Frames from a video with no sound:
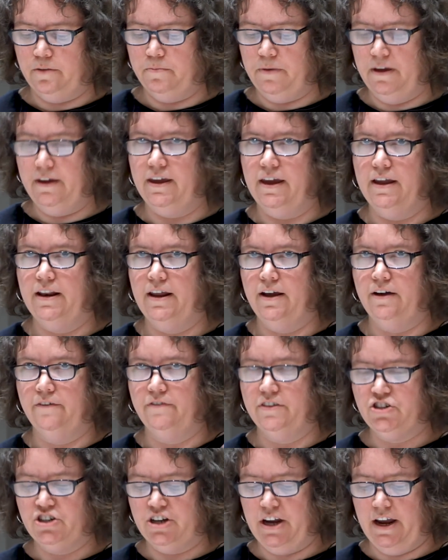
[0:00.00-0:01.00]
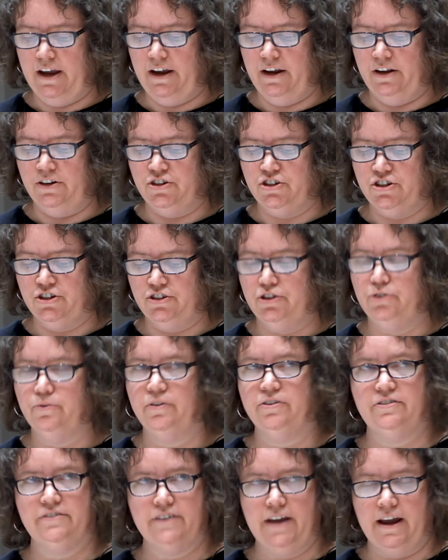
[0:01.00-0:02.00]
the beginning of the change to
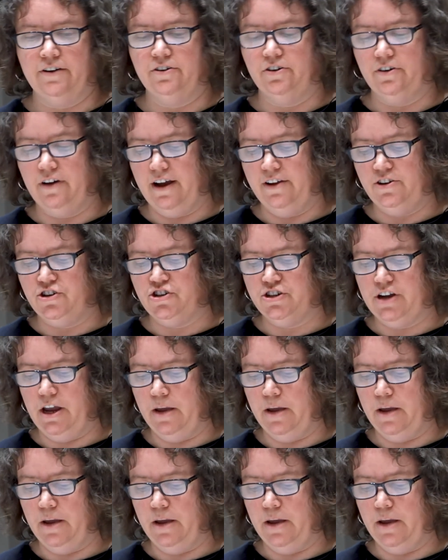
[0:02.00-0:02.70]
a standardized